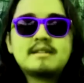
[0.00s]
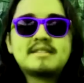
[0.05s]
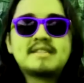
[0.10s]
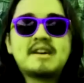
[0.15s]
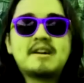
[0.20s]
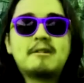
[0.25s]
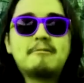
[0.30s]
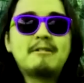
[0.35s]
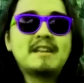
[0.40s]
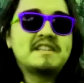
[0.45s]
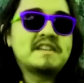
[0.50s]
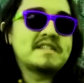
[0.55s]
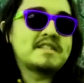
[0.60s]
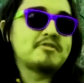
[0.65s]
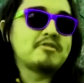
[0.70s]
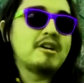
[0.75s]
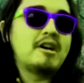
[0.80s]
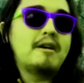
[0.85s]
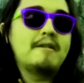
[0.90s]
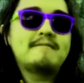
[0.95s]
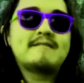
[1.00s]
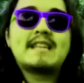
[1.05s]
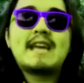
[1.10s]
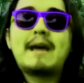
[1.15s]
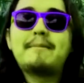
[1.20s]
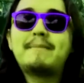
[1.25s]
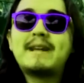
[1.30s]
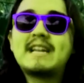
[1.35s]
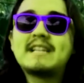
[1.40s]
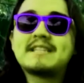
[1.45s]
So we just drove
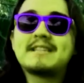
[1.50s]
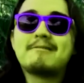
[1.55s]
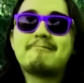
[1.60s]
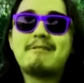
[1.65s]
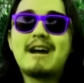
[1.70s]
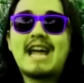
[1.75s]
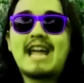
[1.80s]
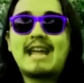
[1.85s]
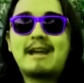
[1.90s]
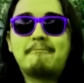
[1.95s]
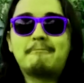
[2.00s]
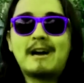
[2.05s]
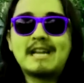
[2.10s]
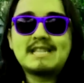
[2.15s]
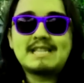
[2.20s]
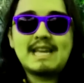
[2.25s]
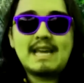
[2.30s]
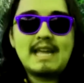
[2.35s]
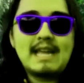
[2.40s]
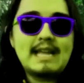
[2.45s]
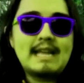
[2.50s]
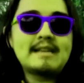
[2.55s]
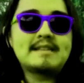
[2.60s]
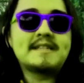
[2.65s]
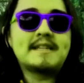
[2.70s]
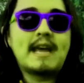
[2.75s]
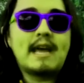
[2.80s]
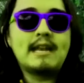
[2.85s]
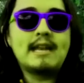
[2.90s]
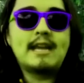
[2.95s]
10 minutes away and went to
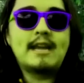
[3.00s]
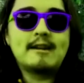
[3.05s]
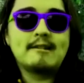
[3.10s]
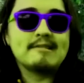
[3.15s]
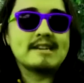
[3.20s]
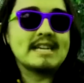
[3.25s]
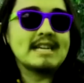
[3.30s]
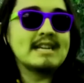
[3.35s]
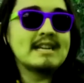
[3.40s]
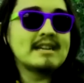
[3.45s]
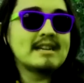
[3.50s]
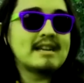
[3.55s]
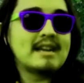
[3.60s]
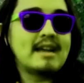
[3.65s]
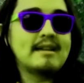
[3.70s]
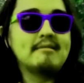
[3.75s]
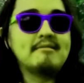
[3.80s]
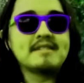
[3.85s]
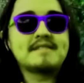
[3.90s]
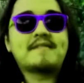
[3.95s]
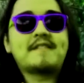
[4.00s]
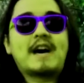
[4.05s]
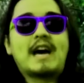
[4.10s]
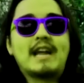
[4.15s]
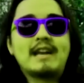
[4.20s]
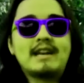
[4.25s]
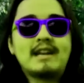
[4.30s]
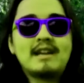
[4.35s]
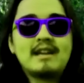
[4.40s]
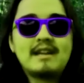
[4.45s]
East End Eatery, and it was fine.